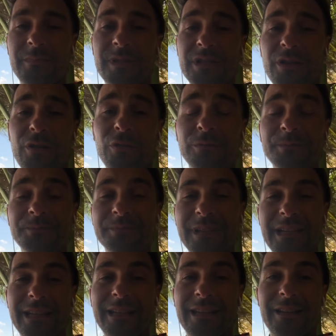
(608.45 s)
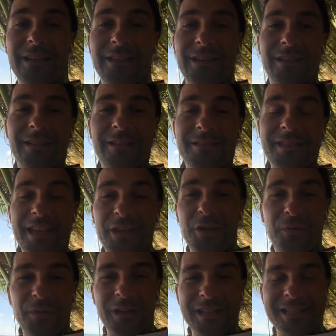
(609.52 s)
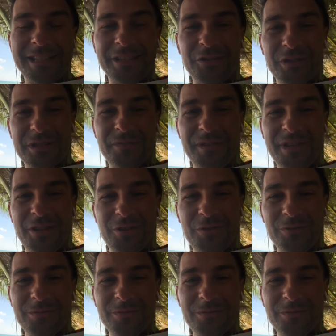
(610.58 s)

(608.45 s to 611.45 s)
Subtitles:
So thank you for listening to this video,